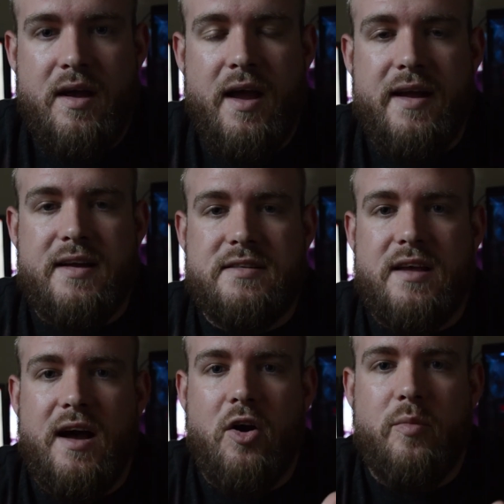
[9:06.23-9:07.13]
Hey guys,
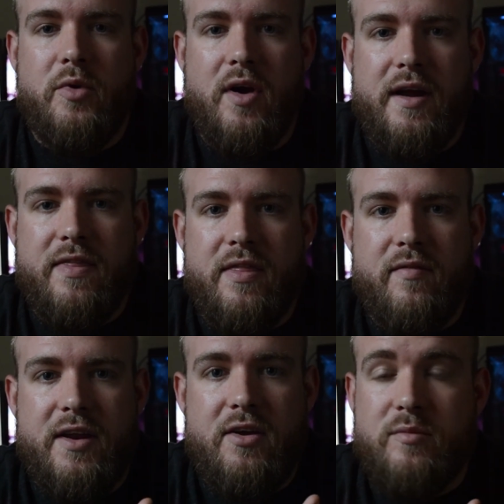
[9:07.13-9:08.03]
I hope you liked the
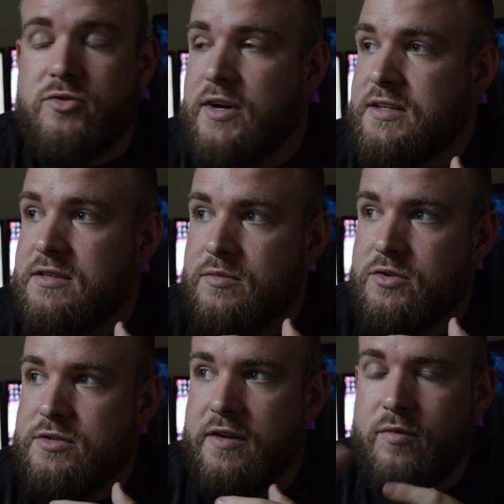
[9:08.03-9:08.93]
video. I'm trying some new
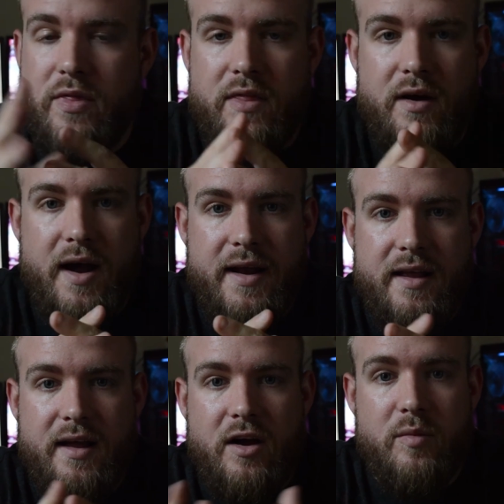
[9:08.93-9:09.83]
stuff with the
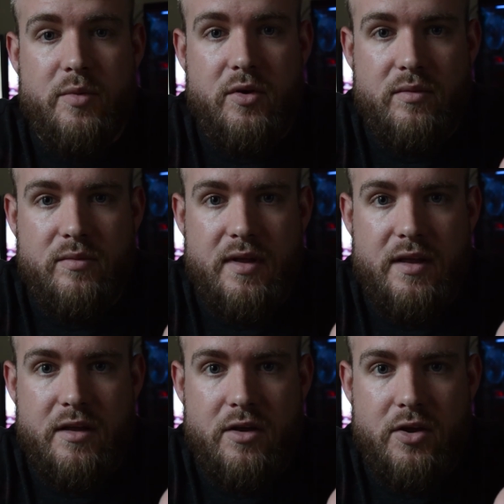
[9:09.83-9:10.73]
lining. I hope you
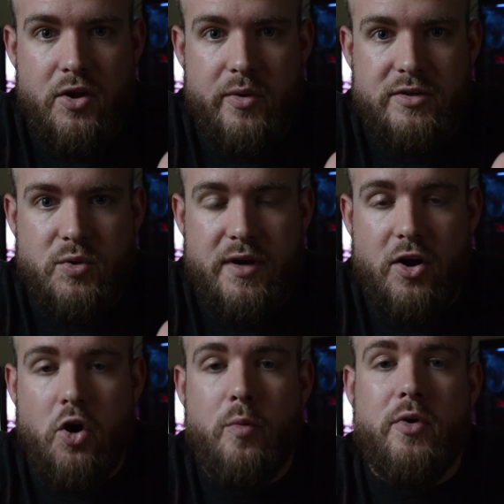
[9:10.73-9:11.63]
you enjoyed it.
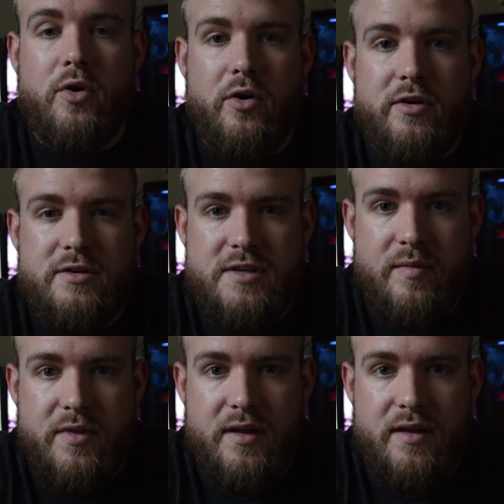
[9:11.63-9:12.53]
I hope you learned
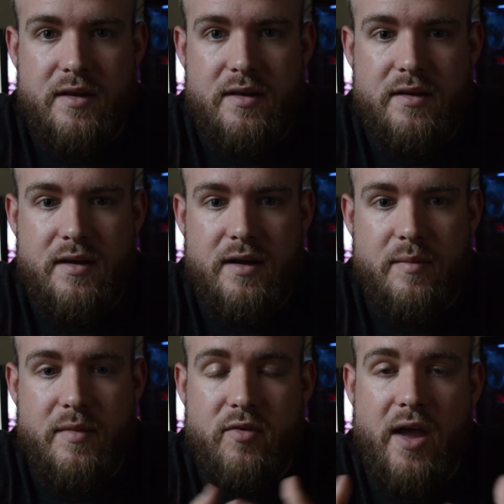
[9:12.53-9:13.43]
something.
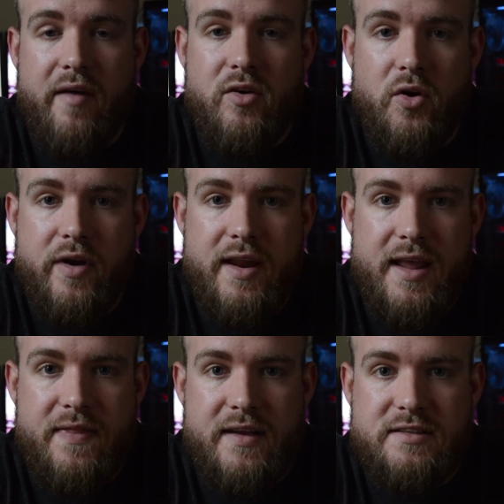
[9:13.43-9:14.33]
Um, if you haven't already,
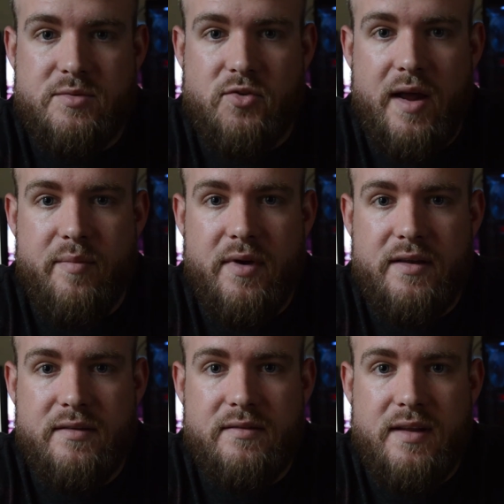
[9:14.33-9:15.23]
hit that subscribe
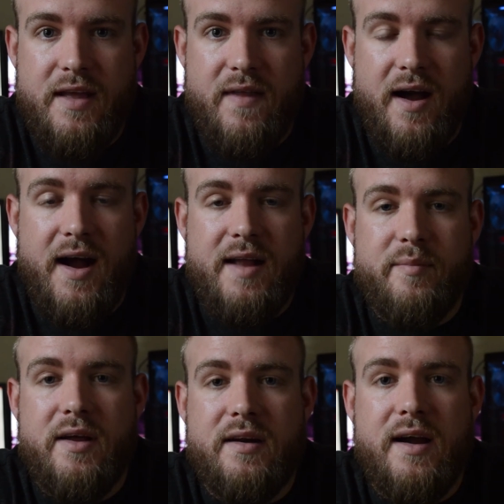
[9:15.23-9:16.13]
button, hit that like
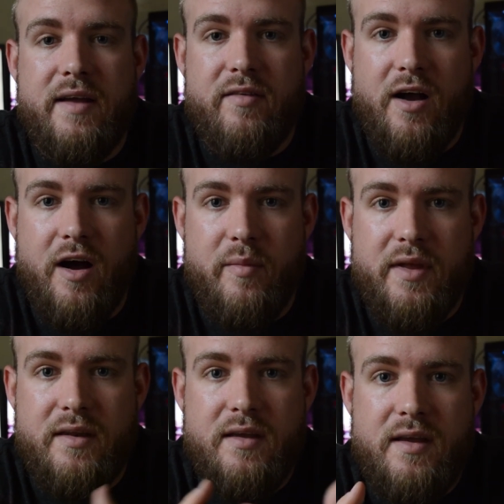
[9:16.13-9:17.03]
button, leave a
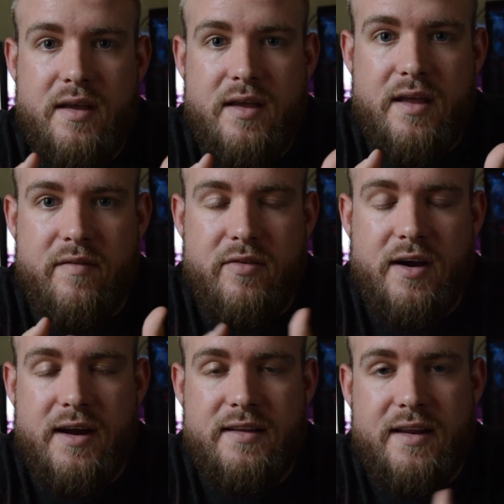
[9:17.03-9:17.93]
comment if you
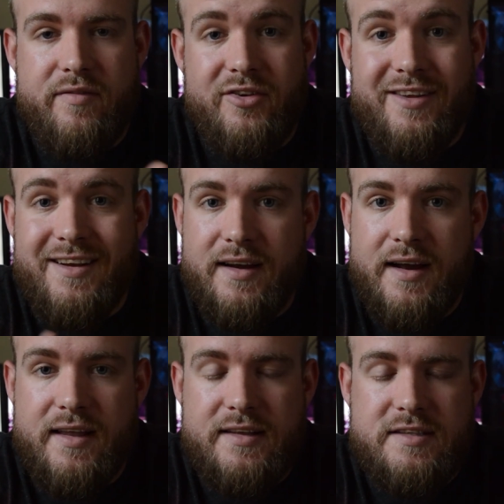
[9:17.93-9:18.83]
liked it. If you didn't
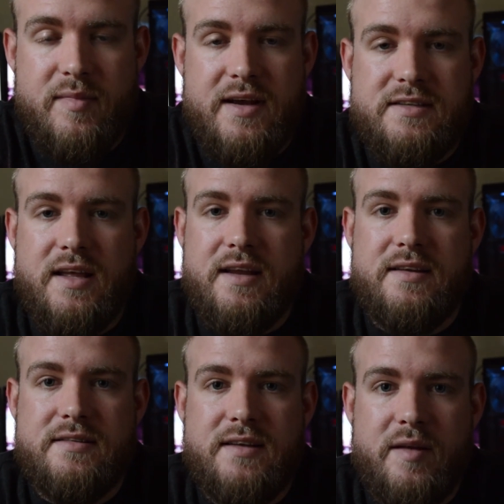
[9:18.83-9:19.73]
like it, smash that
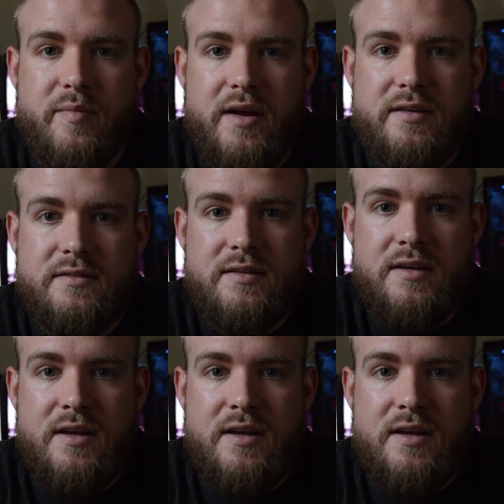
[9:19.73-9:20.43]
dislike button.